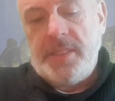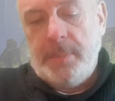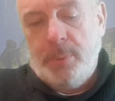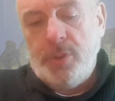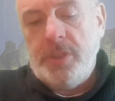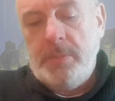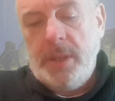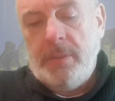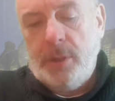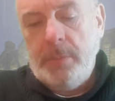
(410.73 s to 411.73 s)
supposed to be
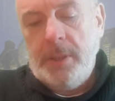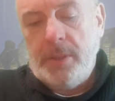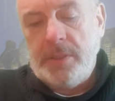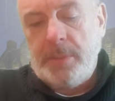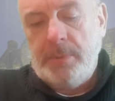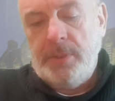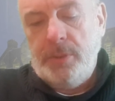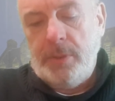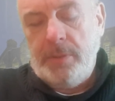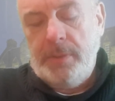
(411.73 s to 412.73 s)
a voltmeter that goes up to
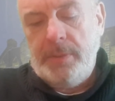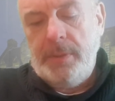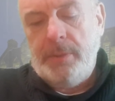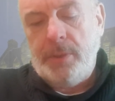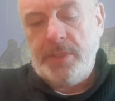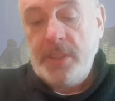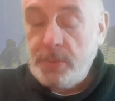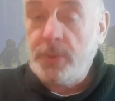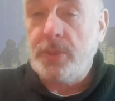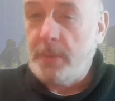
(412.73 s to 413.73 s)
250 volts, and this
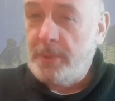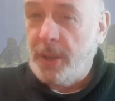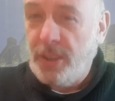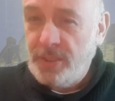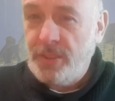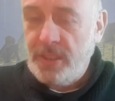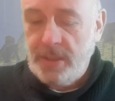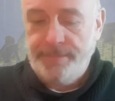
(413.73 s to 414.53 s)
one goes up to 100.